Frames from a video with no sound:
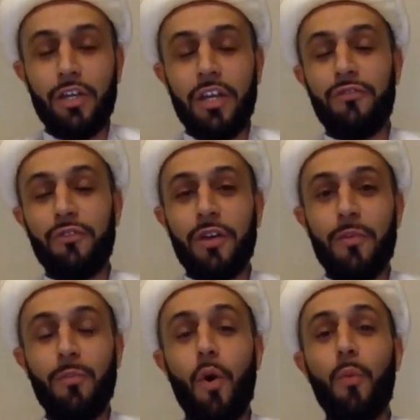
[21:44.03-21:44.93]
if you
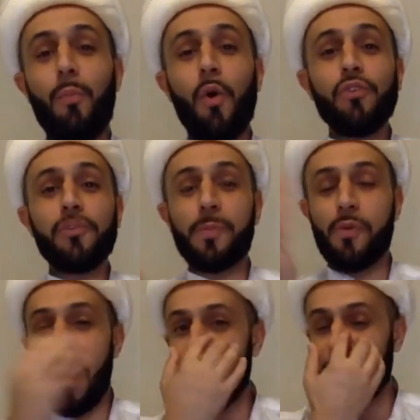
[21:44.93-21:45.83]
mo- most
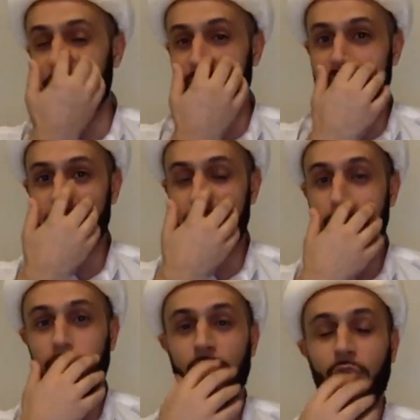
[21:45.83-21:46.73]
prophets,
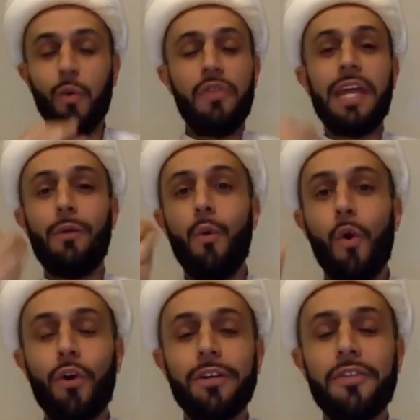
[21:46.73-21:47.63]
when they
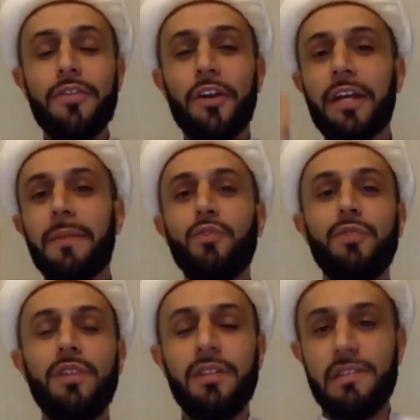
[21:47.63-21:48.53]
warned their
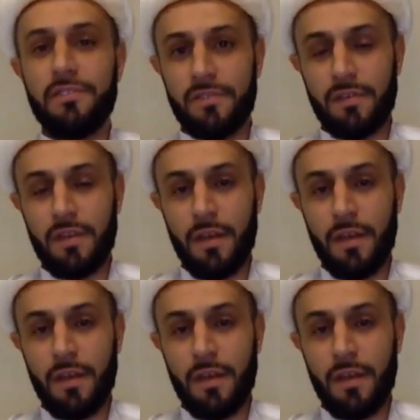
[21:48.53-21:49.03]
communities